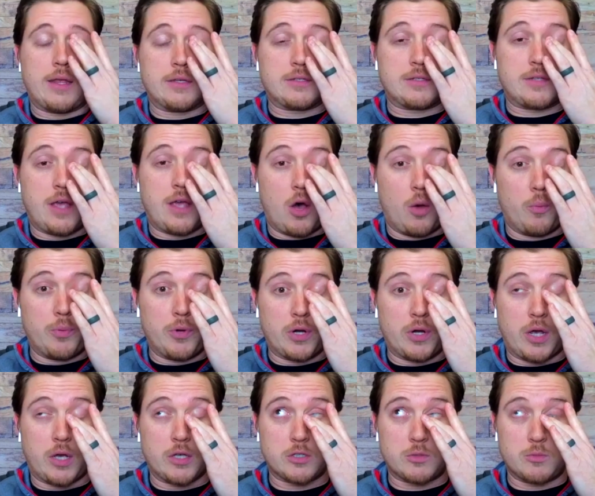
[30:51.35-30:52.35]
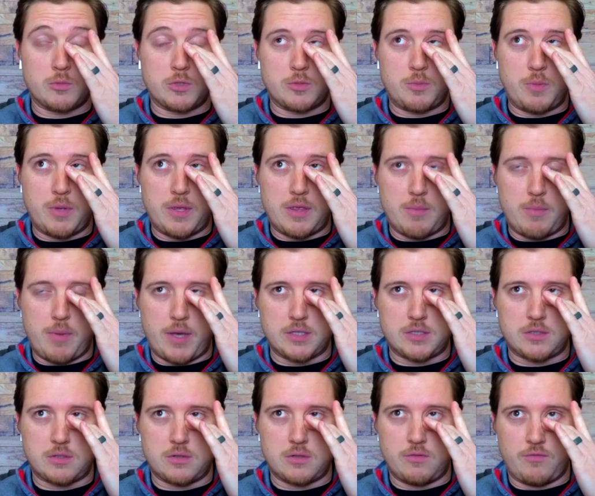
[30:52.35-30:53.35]
Is to help your customers be the
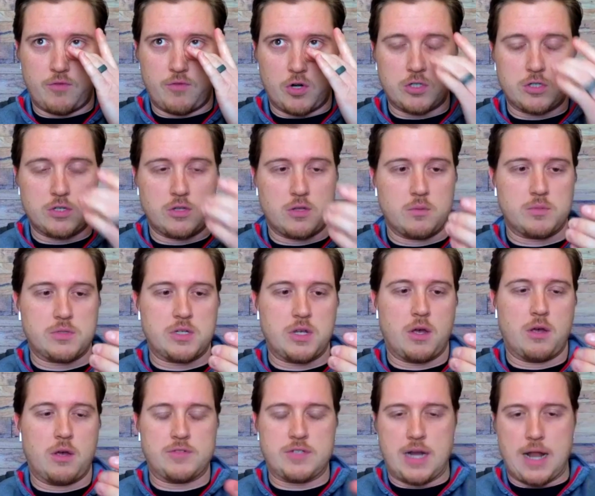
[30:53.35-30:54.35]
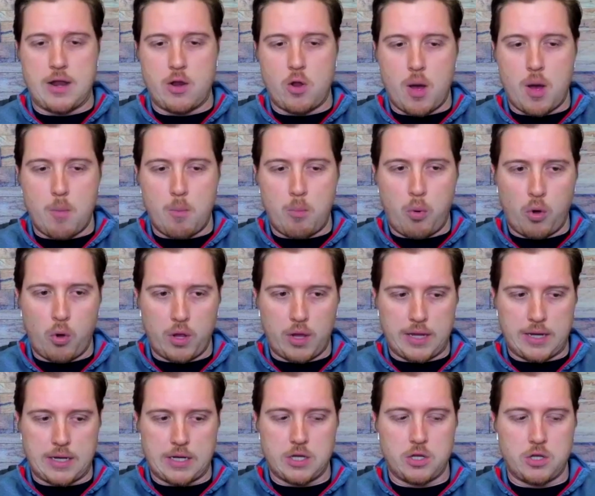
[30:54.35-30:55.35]
best version of themselves. And I know I'm
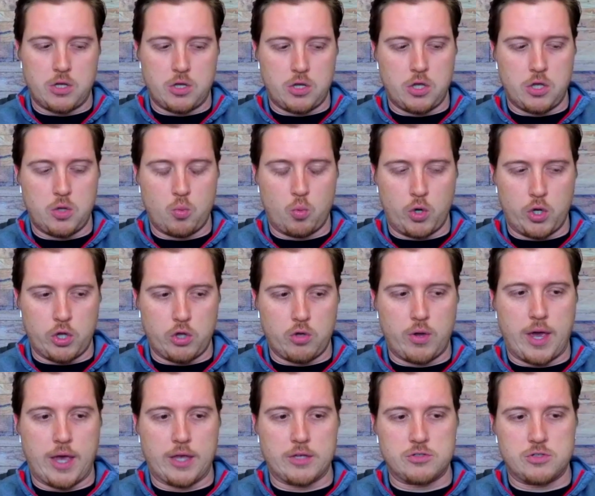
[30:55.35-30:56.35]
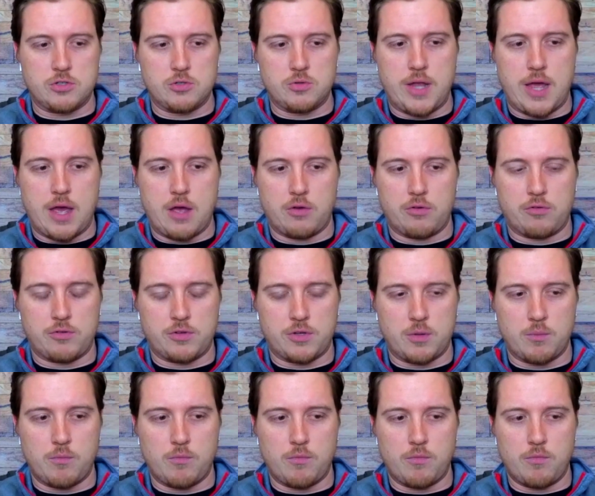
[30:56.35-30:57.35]
boiling what you guys do down to
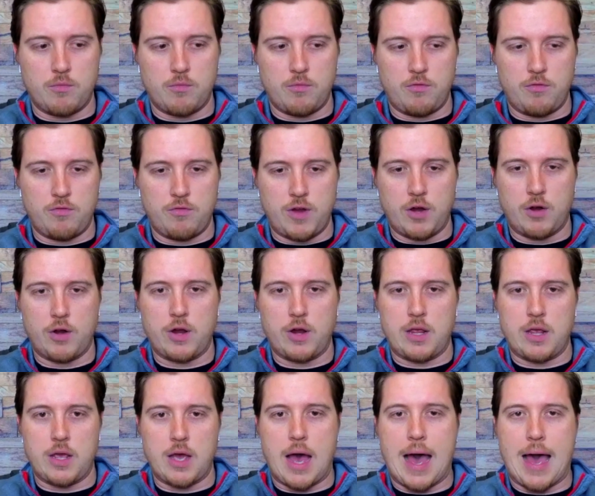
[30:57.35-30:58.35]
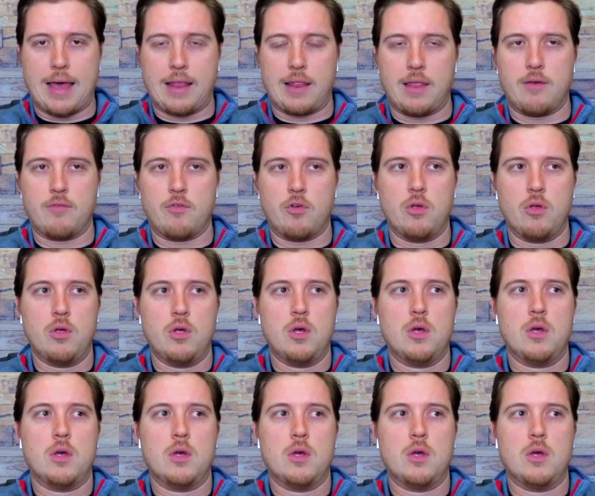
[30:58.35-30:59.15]
something very high level.